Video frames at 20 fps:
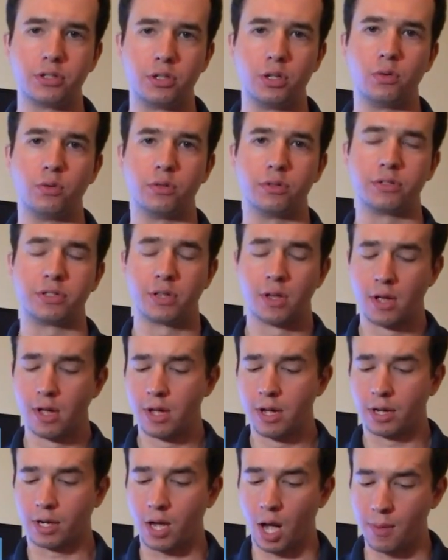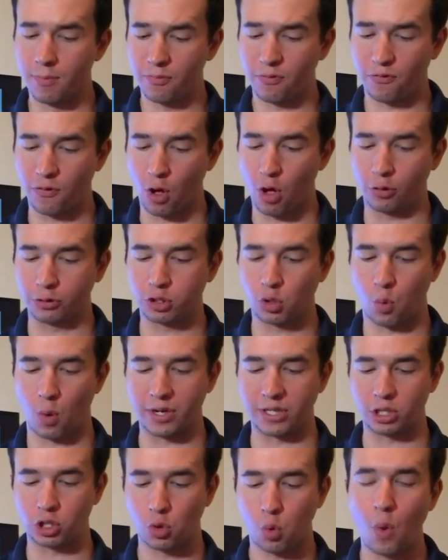students come fall
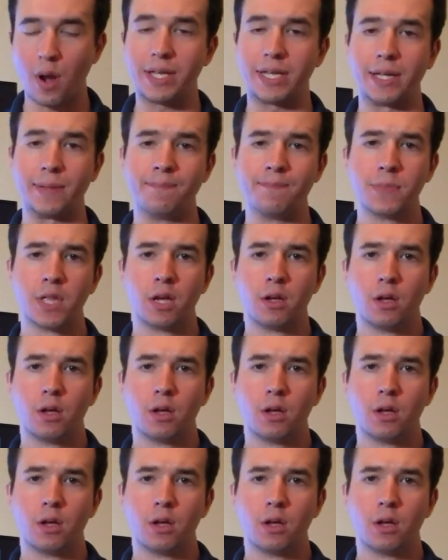2020.